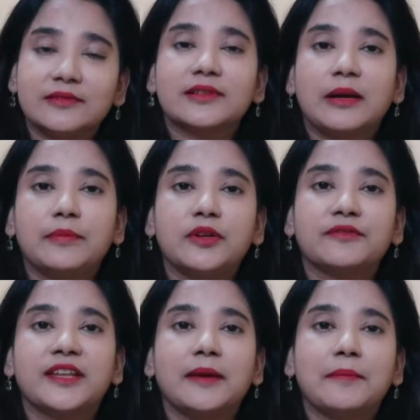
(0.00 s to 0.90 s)
Couple of
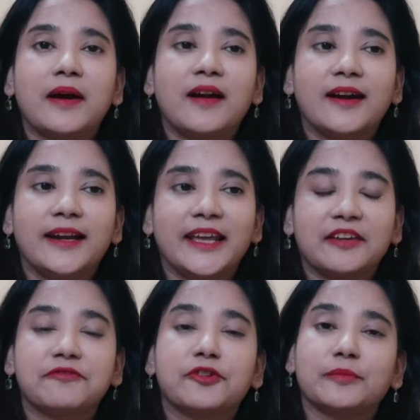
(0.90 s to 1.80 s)
them are like
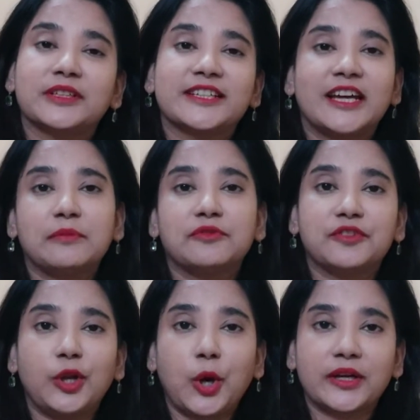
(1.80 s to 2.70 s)
from the time of the
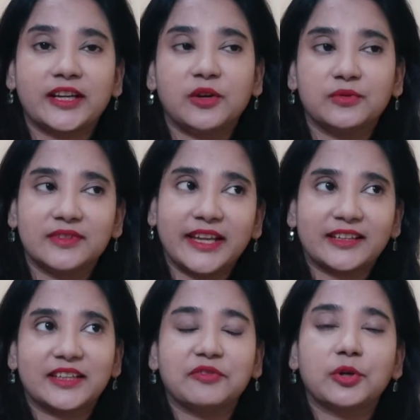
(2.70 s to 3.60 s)
lockdown, like
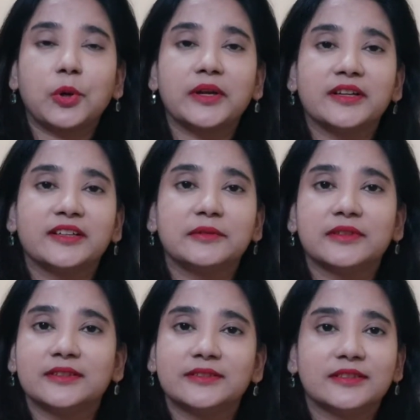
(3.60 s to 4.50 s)
they were ordered
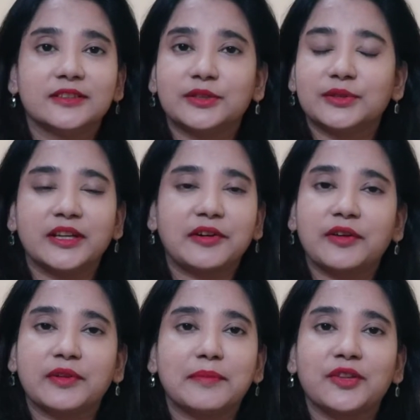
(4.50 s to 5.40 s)
around
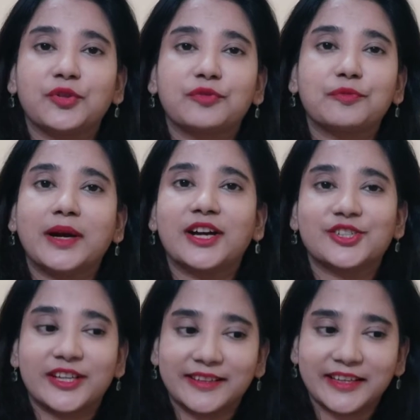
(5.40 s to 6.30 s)
the month of March,
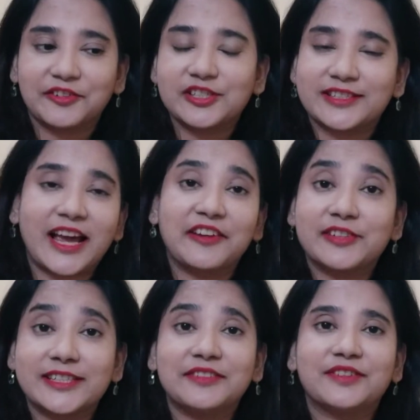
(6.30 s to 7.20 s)
and I
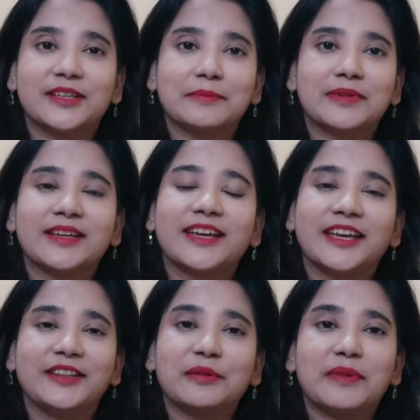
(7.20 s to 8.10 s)
received them
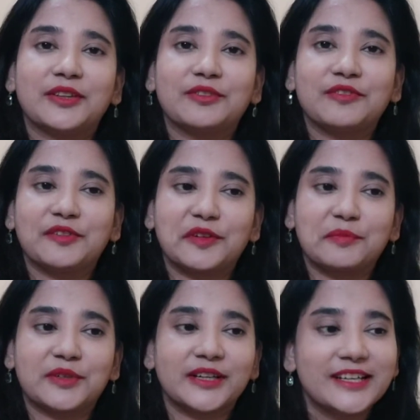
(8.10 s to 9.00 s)
in the month of
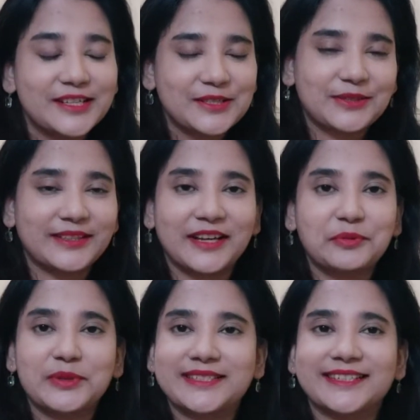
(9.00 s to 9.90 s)
November. So that
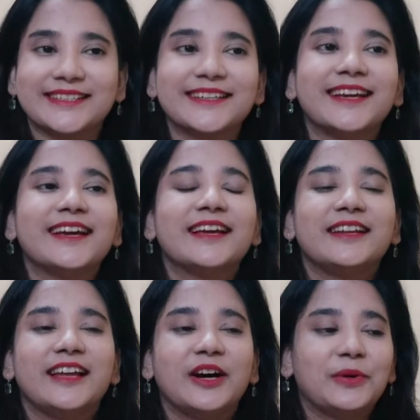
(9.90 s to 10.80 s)
was it.
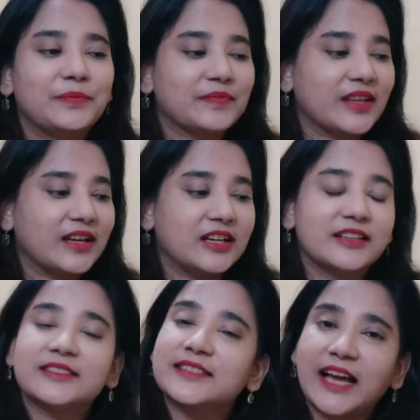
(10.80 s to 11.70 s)
Now
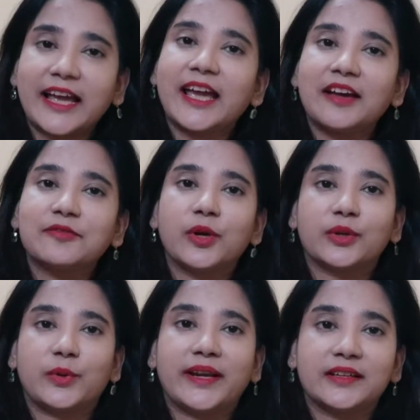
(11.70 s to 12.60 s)
I have got
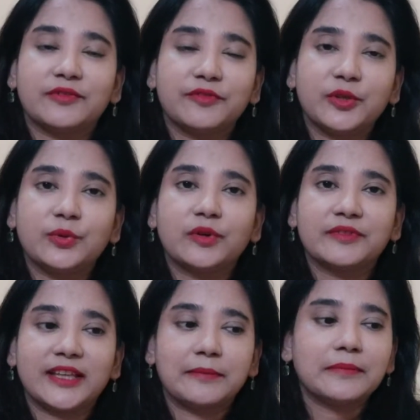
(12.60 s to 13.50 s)
quite a few of
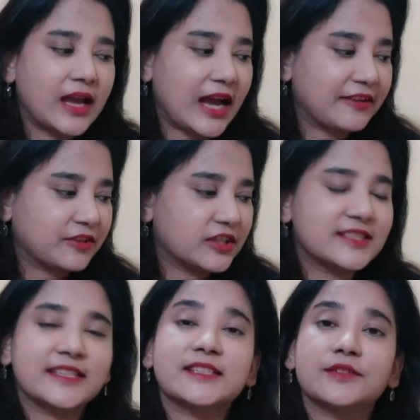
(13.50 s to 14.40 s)
them. I've got
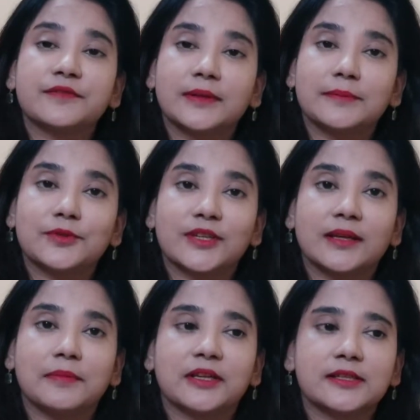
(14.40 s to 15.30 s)
6 of them today
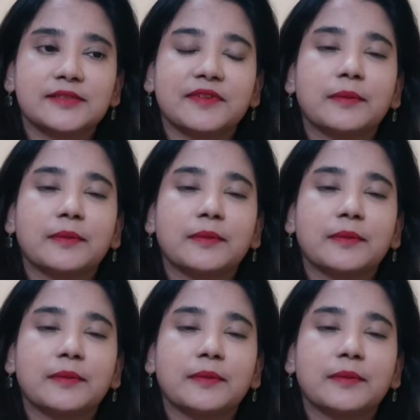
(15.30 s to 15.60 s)
because if I